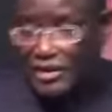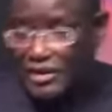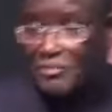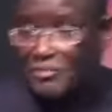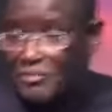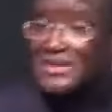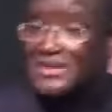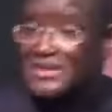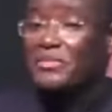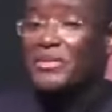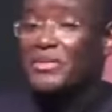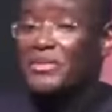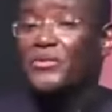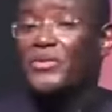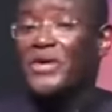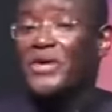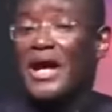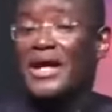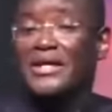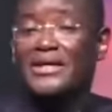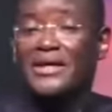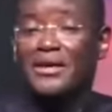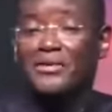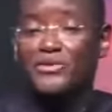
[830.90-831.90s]
Messi me we
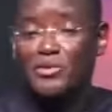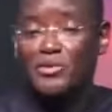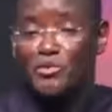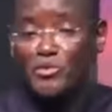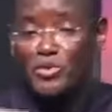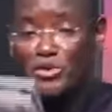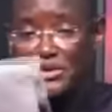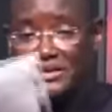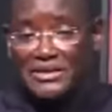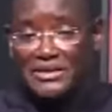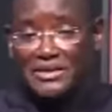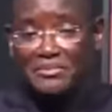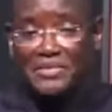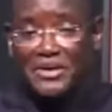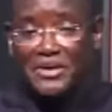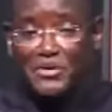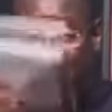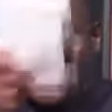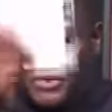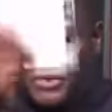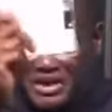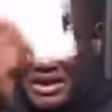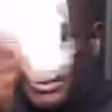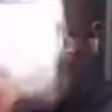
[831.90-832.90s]
are so munti
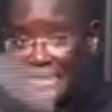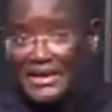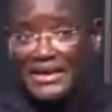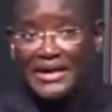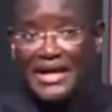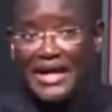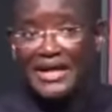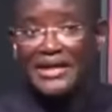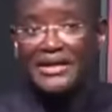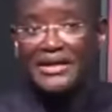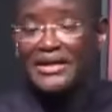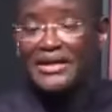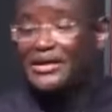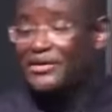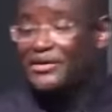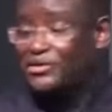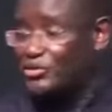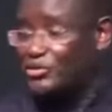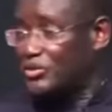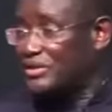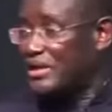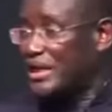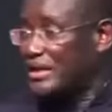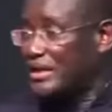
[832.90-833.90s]
me in there
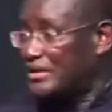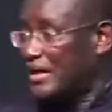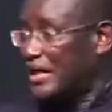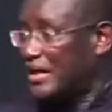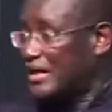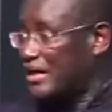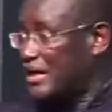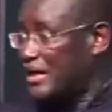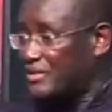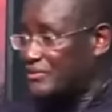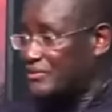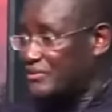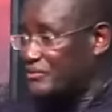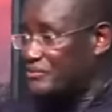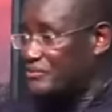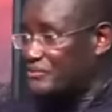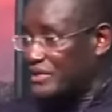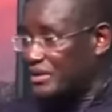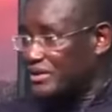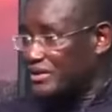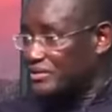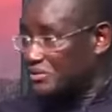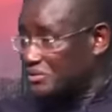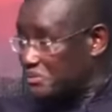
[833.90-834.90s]
so that I can
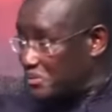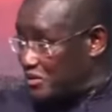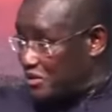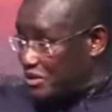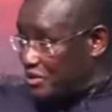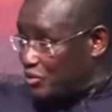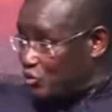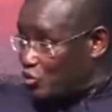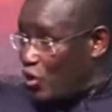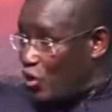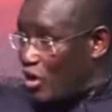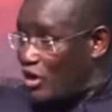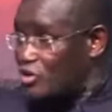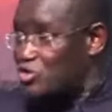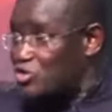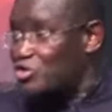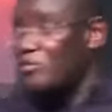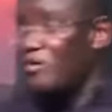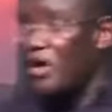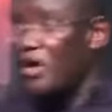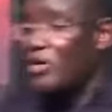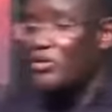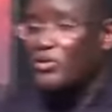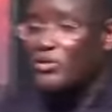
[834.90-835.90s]
finish. He's going
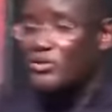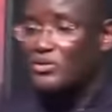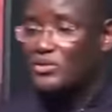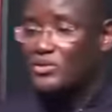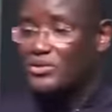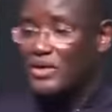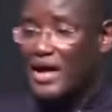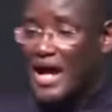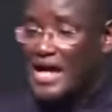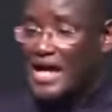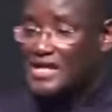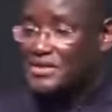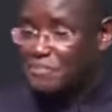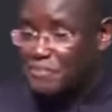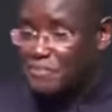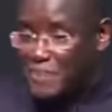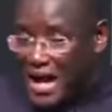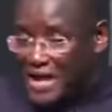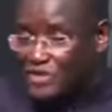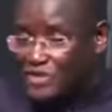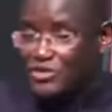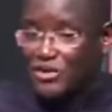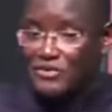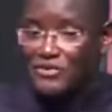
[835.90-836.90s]
tomorrow as
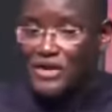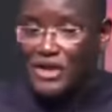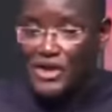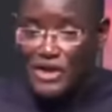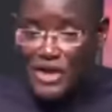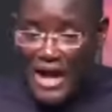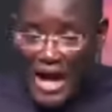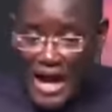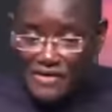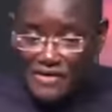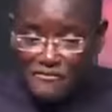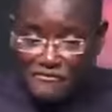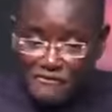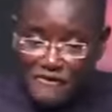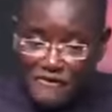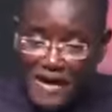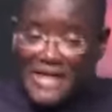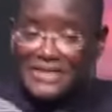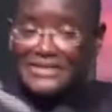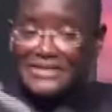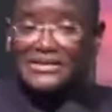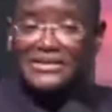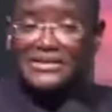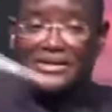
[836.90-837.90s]
part of
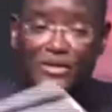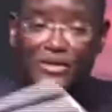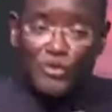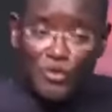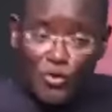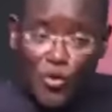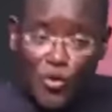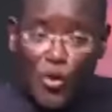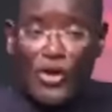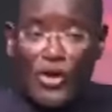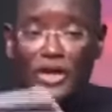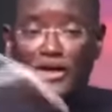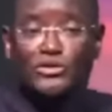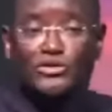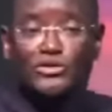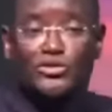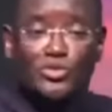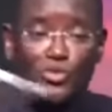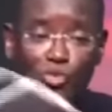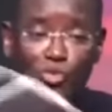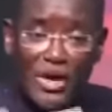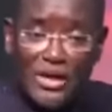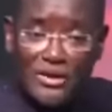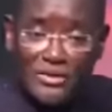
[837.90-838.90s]
advance going to
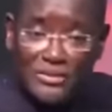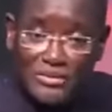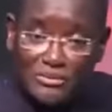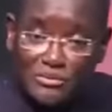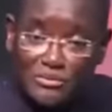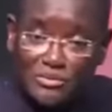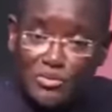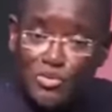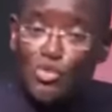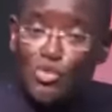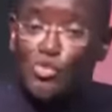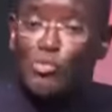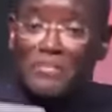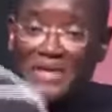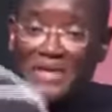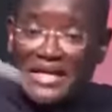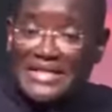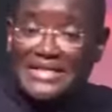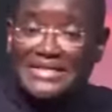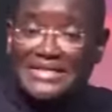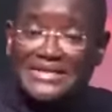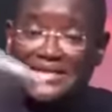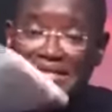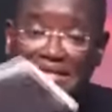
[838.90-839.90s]
go and do
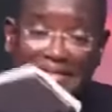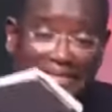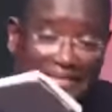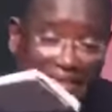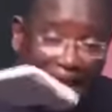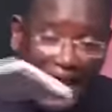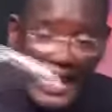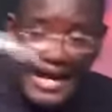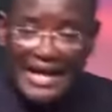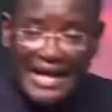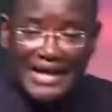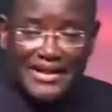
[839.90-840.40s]
ministry there.